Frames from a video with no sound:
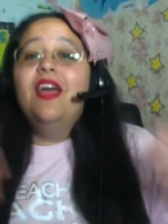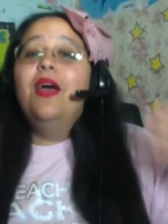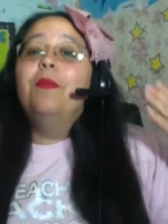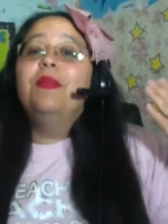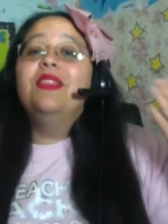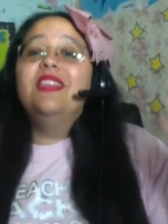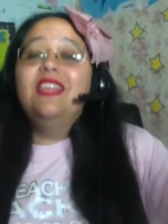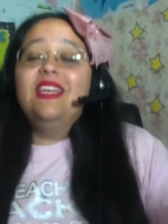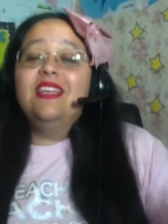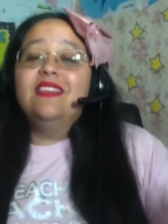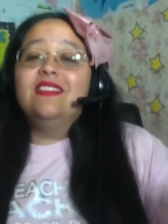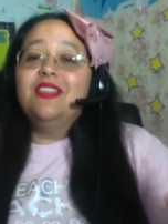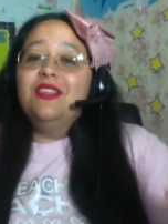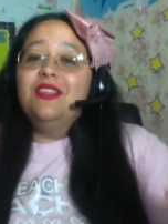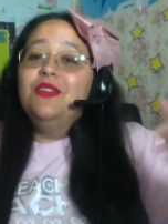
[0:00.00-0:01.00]
please
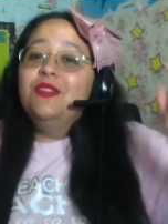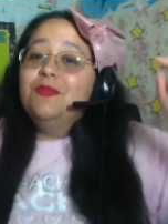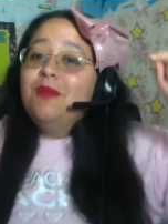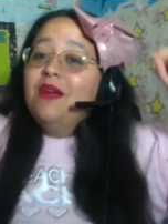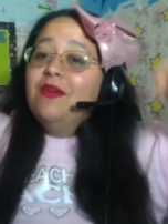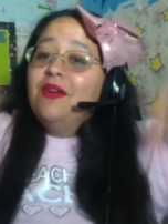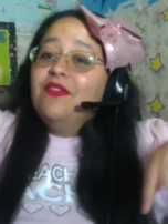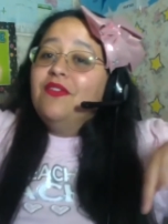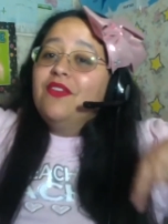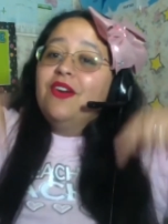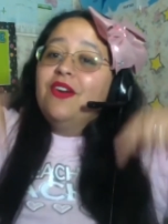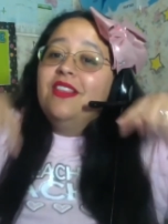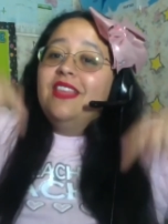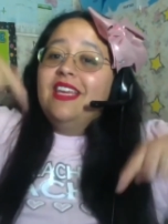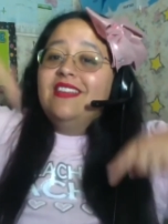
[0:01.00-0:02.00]
use my
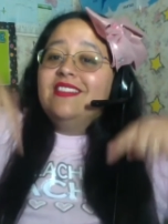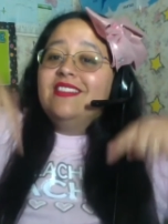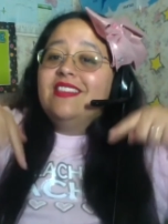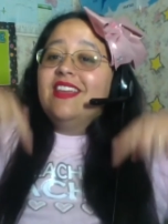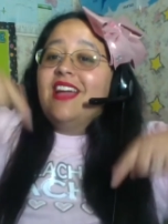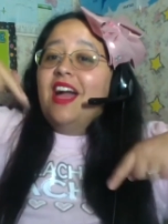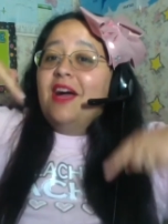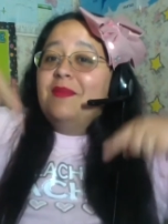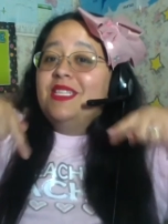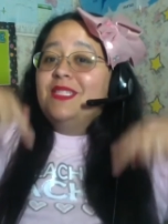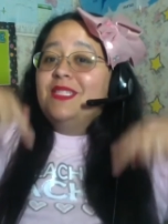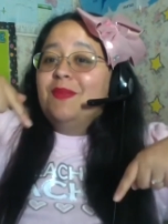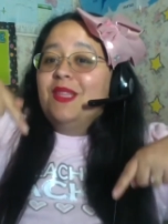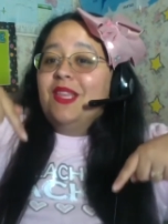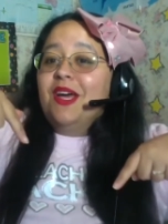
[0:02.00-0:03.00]
referral links in the comments
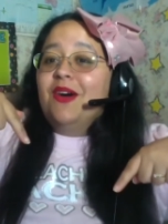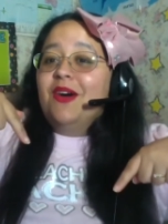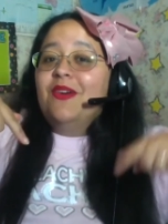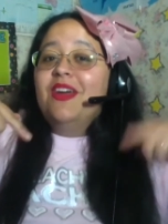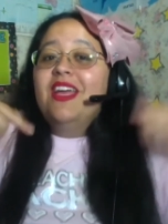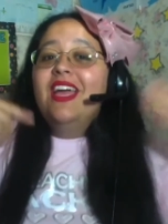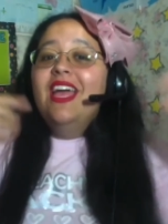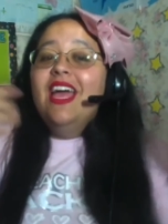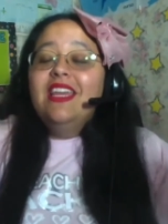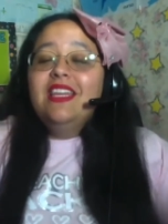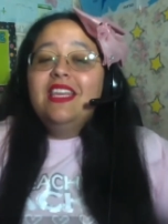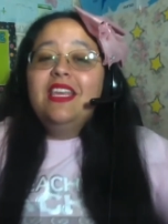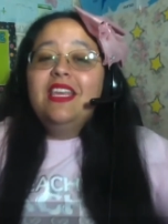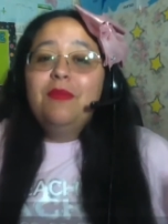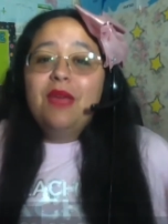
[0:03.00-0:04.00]
below and
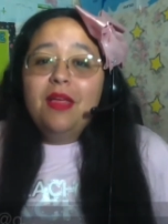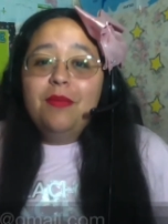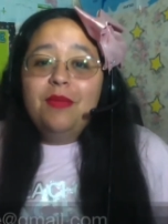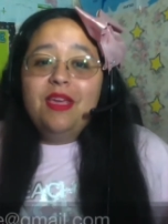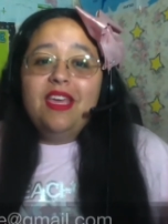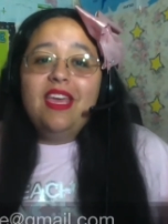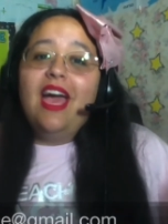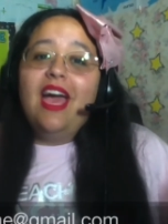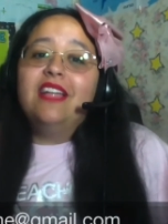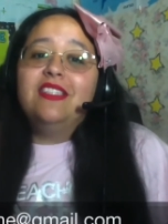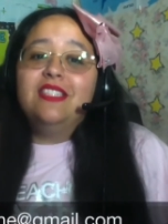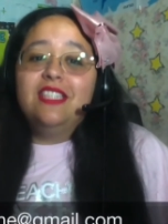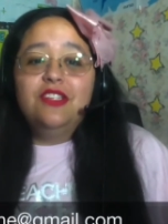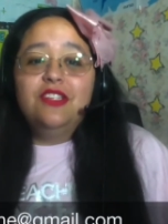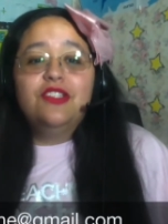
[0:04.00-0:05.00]
email me at
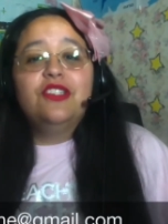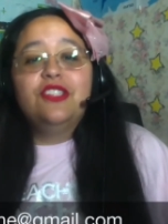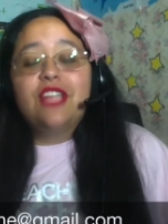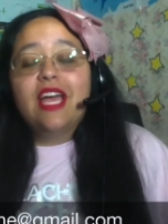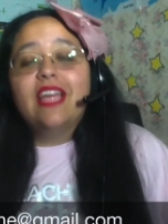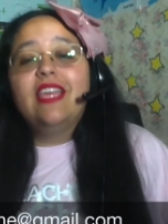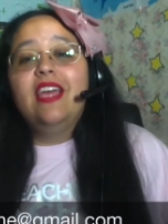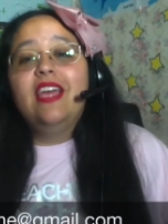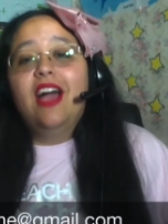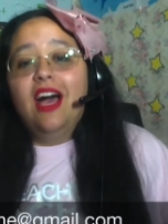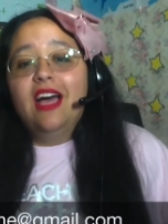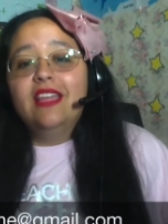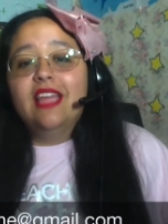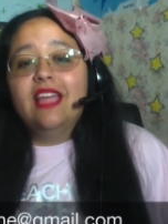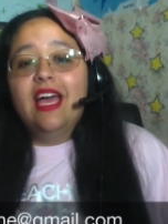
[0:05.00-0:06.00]

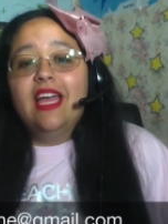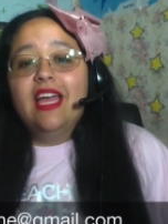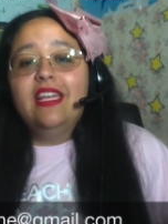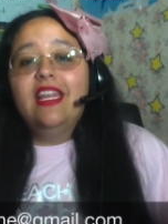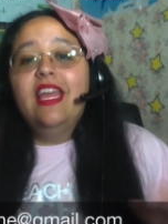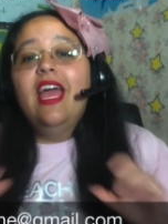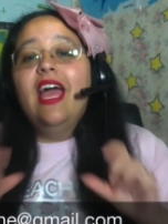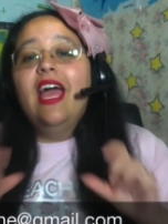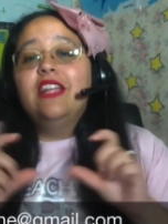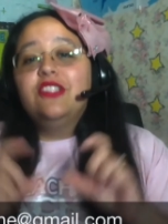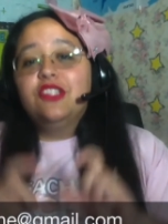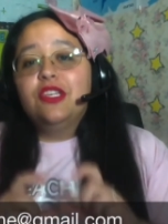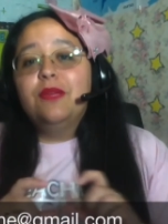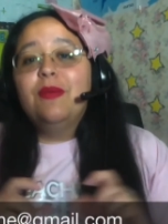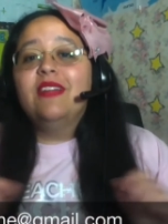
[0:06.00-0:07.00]

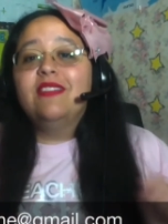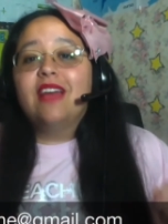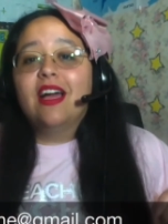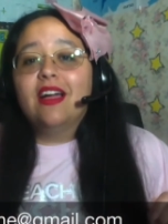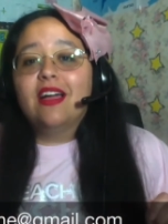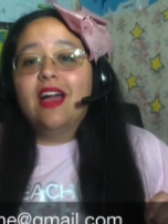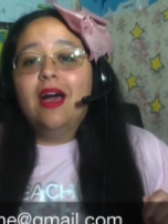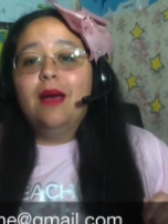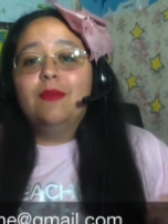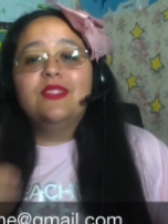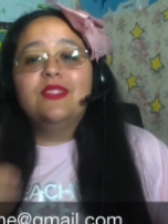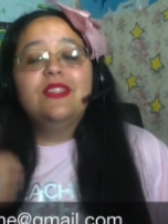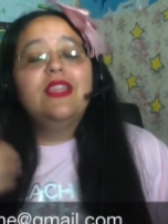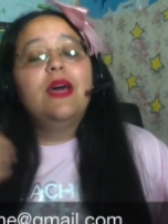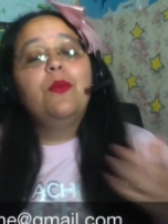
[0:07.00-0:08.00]
teacherjackieonline@gmail.com
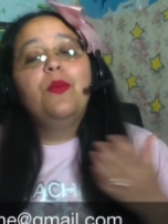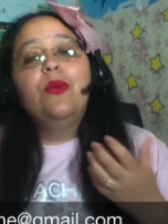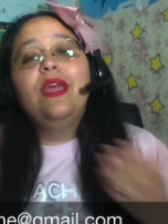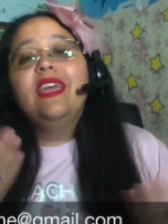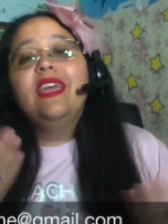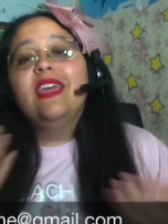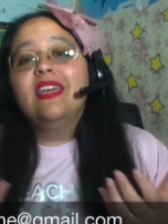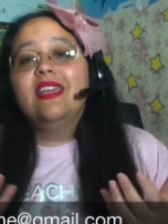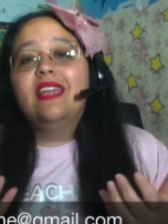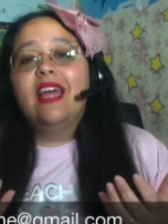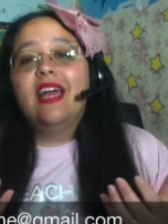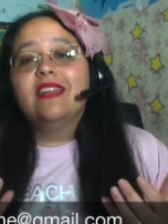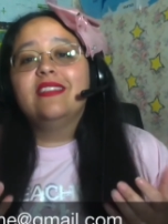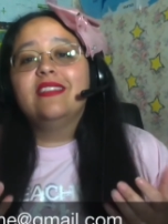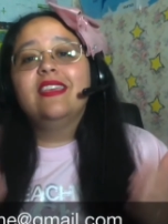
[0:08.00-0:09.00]
so that we can
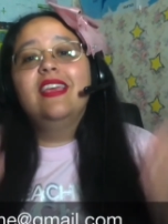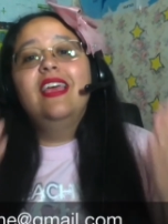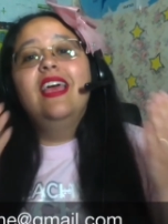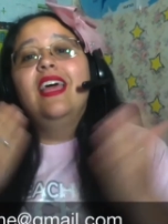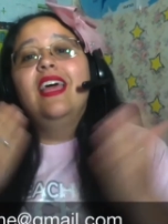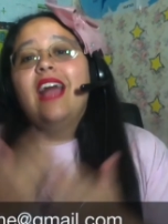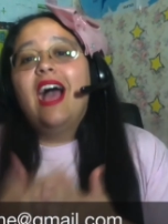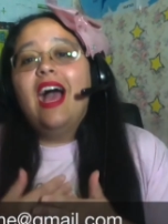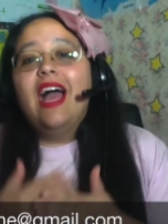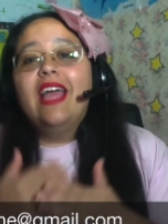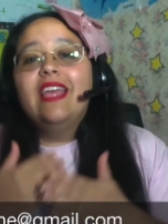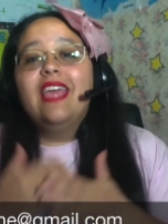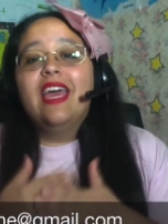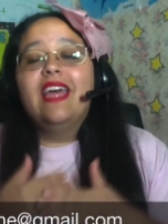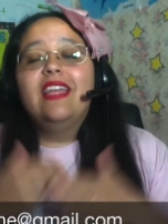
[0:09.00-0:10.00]
connect and I
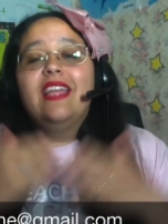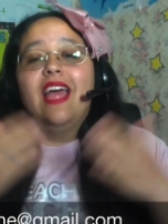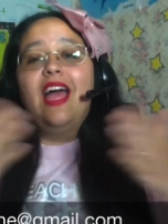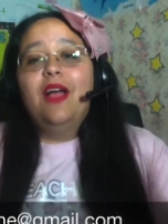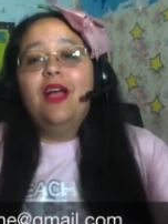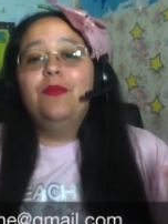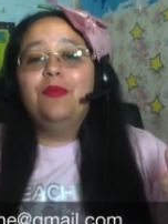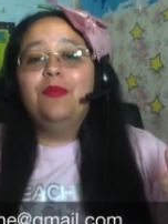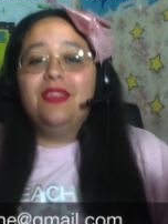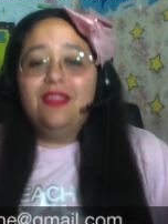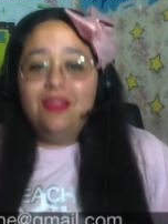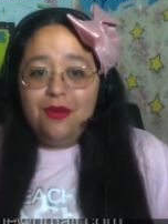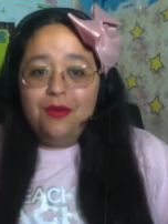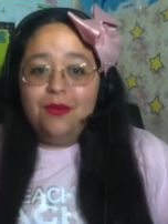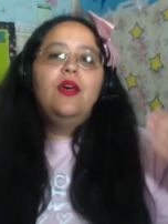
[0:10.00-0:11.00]
can help
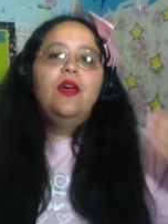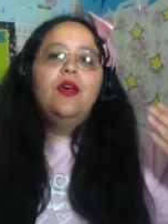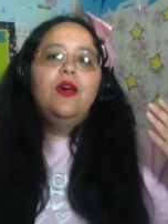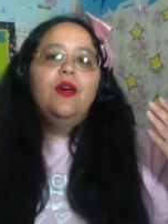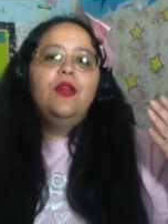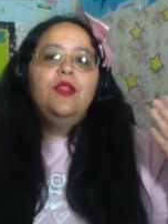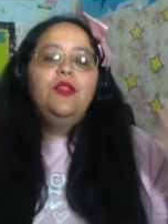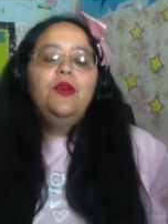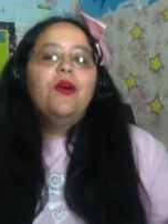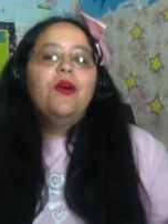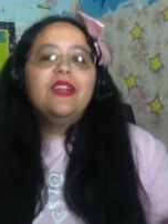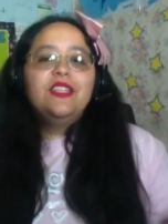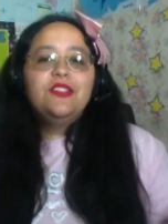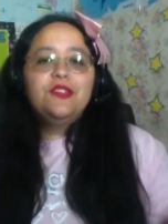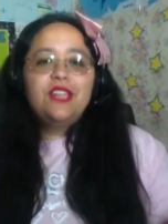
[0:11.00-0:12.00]
you. Your
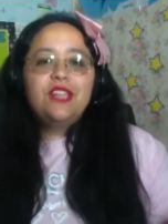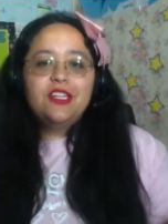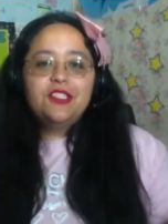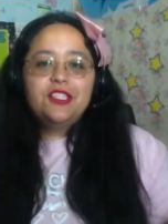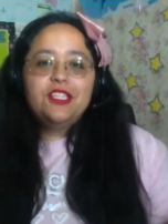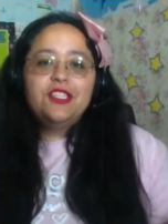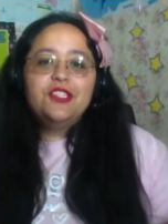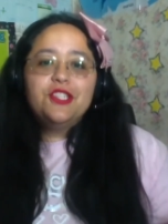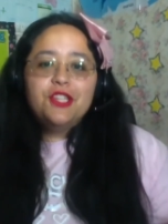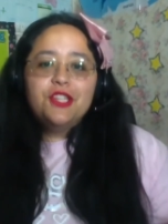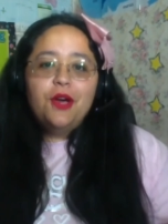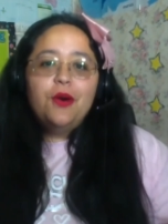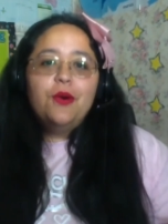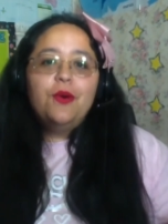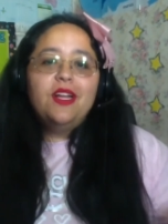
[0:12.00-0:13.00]
introduction should
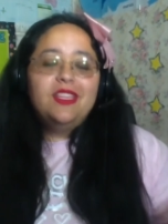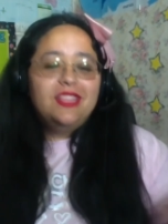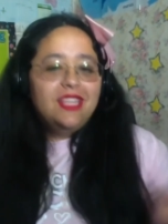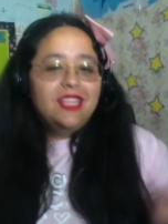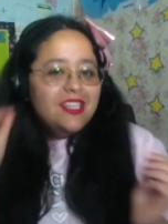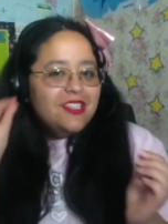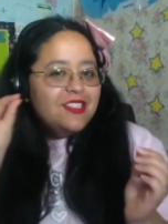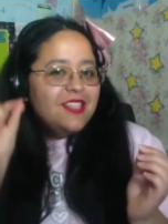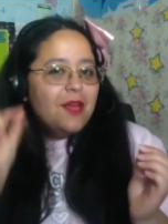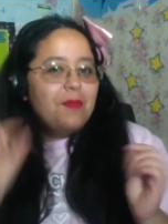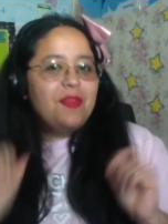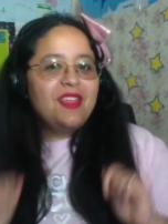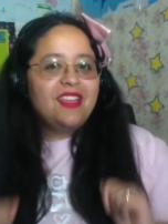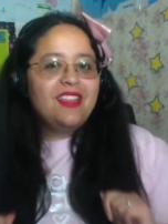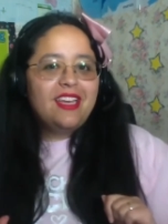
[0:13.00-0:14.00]
go a little
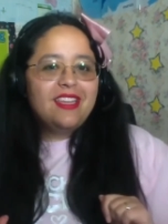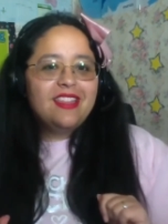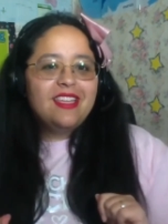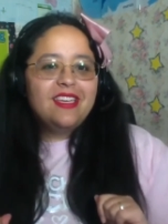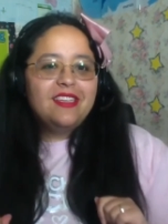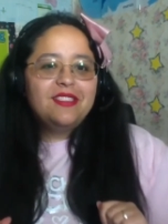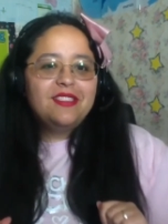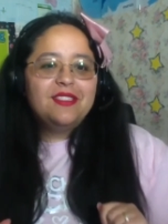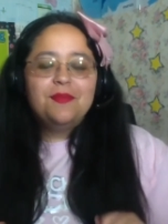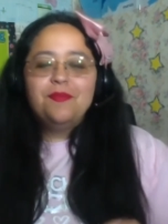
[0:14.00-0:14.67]
something like this.